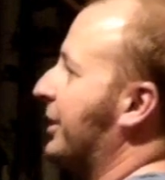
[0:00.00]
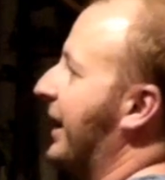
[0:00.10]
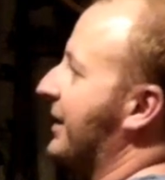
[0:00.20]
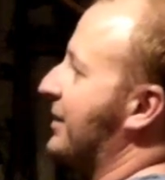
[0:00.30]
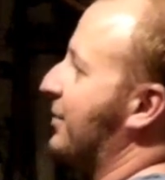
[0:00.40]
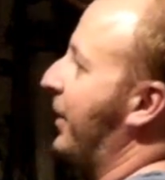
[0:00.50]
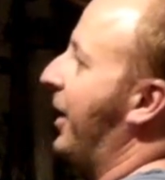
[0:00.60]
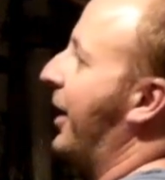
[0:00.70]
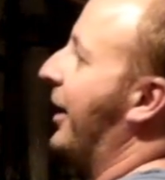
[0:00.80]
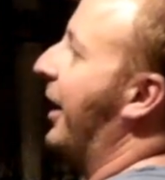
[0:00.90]
that
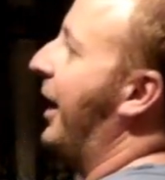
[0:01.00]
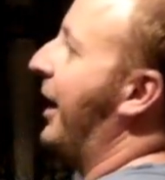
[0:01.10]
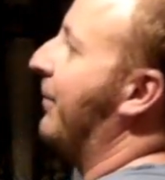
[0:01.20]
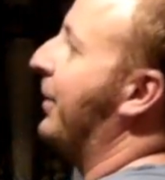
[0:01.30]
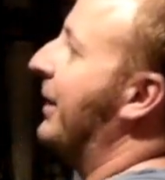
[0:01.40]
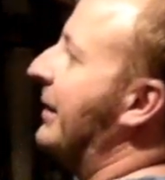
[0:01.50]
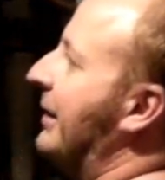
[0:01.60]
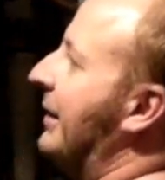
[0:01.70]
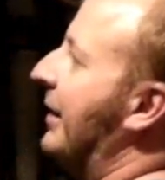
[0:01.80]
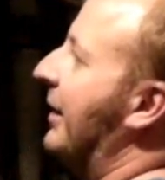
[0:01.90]
spar up
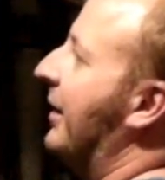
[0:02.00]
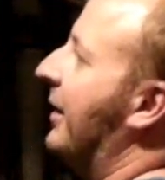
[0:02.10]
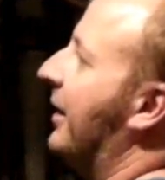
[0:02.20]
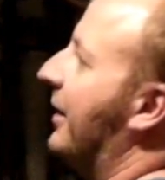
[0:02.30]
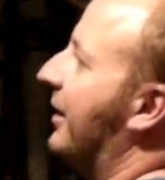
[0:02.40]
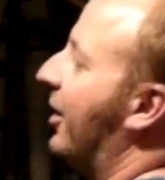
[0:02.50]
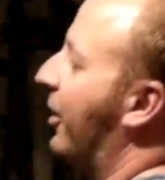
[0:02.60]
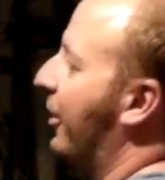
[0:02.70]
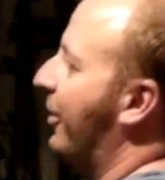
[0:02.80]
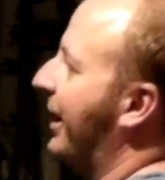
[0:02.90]

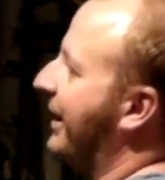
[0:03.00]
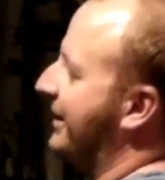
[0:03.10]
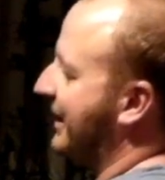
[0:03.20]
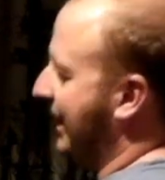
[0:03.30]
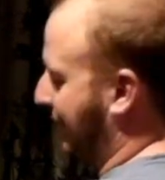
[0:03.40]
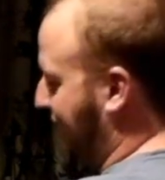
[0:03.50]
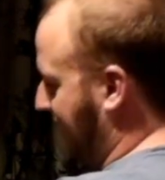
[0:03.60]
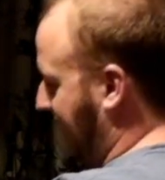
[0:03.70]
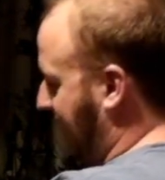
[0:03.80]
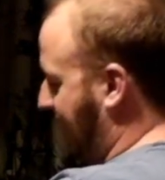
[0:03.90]
all the way to the tip,
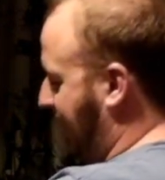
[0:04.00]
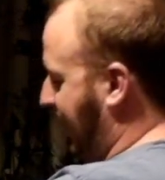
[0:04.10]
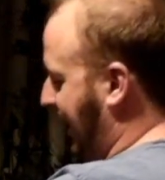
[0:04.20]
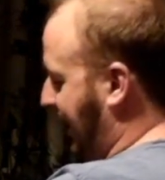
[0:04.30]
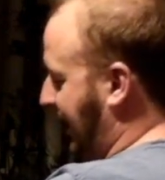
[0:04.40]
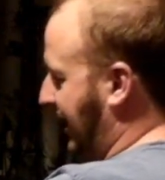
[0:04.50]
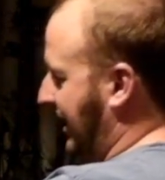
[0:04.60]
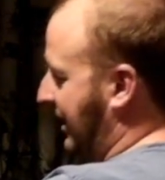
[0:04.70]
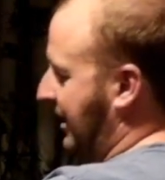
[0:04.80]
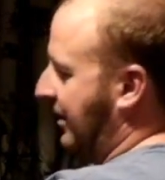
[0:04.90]
and then
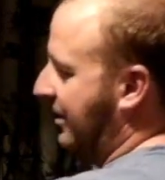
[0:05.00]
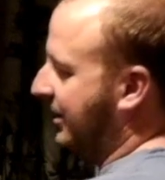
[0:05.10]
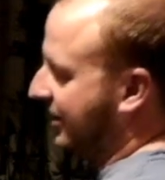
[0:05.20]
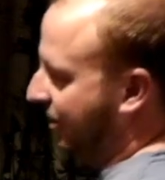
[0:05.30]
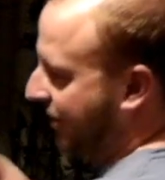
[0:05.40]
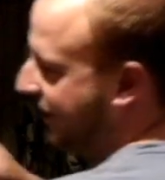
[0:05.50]
this whole